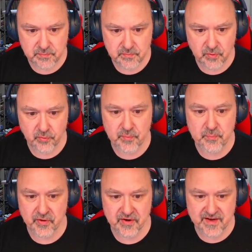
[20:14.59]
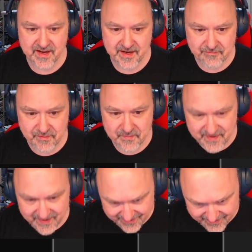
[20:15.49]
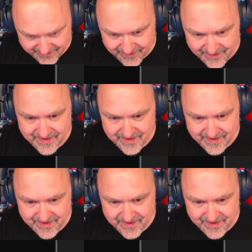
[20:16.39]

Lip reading: or the bird hit Romina.